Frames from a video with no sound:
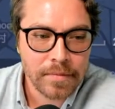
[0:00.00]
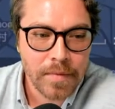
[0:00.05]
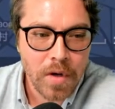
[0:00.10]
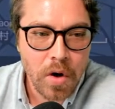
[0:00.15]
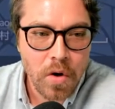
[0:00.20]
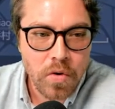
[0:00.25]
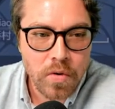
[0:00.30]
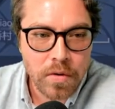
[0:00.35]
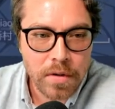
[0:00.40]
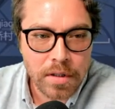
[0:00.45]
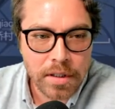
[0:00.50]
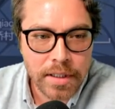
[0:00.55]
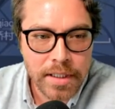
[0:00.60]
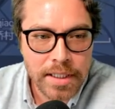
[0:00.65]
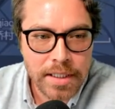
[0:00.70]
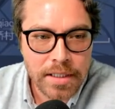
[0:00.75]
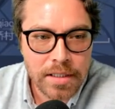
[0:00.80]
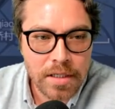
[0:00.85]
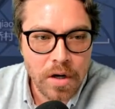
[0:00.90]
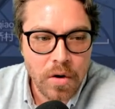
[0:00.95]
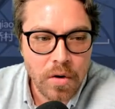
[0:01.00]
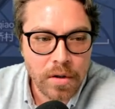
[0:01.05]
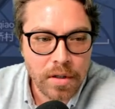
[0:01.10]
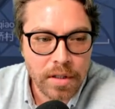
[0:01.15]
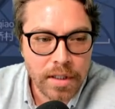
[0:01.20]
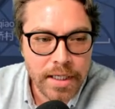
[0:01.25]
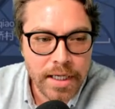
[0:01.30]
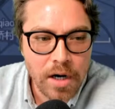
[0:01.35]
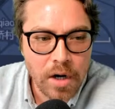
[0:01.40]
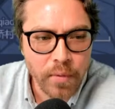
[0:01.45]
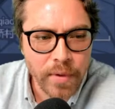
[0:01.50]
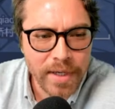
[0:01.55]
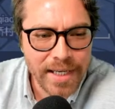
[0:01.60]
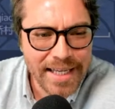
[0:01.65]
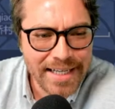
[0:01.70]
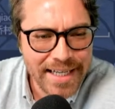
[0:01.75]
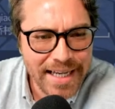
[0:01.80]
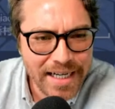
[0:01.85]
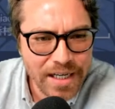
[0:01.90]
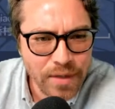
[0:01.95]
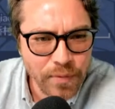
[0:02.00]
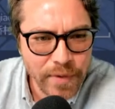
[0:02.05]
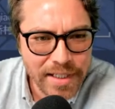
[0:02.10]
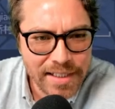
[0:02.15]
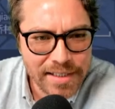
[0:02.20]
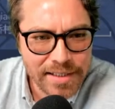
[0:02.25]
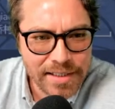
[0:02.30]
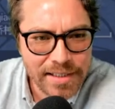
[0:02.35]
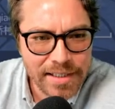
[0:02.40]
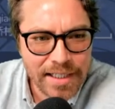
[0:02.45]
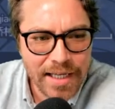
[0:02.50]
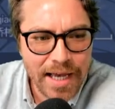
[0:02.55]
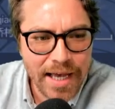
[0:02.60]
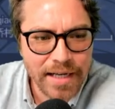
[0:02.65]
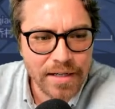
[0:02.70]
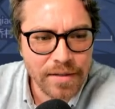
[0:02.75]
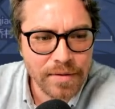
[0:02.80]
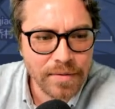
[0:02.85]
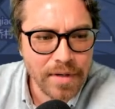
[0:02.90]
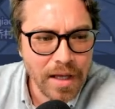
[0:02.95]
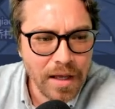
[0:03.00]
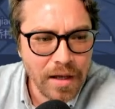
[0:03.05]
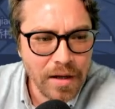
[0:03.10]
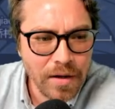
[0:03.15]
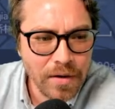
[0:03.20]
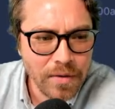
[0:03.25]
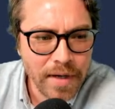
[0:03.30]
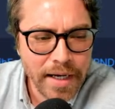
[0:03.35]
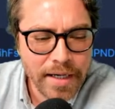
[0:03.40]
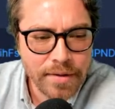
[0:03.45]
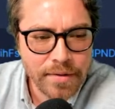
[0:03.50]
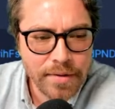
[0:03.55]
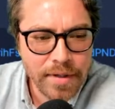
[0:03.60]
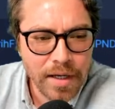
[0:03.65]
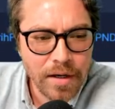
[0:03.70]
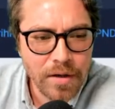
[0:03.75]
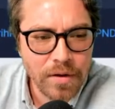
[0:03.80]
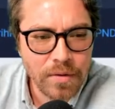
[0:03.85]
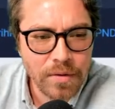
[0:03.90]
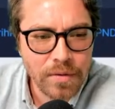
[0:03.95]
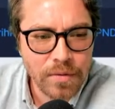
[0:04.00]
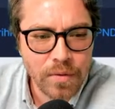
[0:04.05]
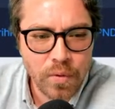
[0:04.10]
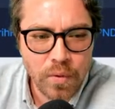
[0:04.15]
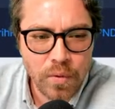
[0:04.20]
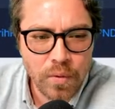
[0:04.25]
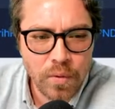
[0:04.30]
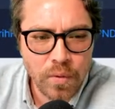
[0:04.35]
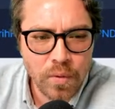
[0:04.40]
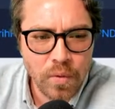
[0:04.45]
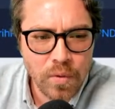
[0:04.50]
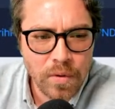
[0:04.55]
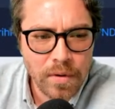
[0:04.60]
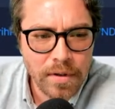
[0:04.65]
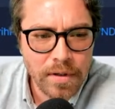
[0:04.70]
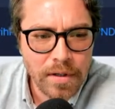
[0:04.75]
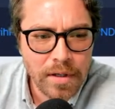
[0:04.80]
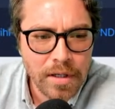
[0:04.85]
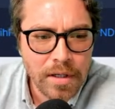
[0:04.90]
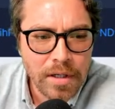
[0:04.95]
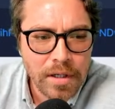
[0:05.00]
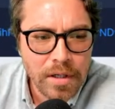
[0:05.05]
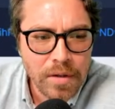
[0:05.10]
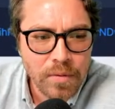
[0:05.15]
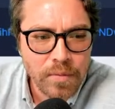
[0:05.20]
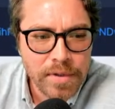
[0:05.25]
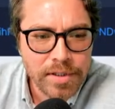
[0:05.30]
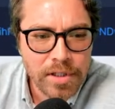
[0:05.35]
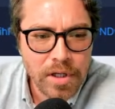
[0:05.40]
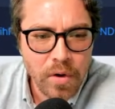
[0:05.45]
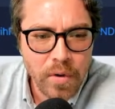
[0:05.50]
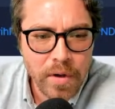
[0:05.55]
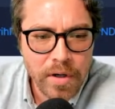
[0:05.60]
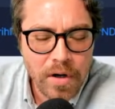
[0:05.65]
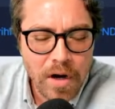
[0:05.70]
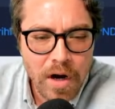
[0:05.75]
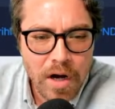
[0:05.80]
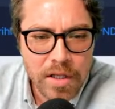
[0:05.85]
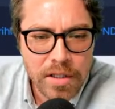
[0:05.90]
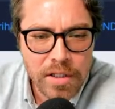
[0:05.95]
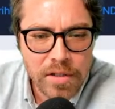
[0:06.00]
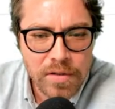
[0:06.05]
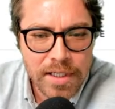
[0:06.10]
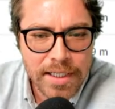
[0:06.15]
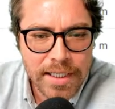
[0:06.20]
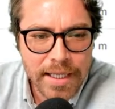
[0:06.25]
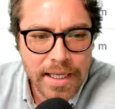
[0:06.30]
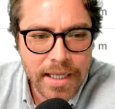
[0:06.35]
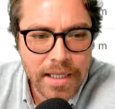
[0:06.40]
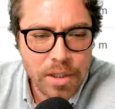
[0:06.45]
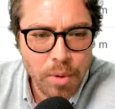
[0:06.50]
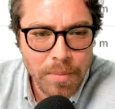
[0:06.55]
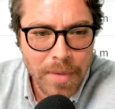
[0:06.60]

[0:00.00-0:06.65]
Oakley Doakley. Are we getting any witnessing? I don't know. I don't know. Ooh, what's going on? You need to get your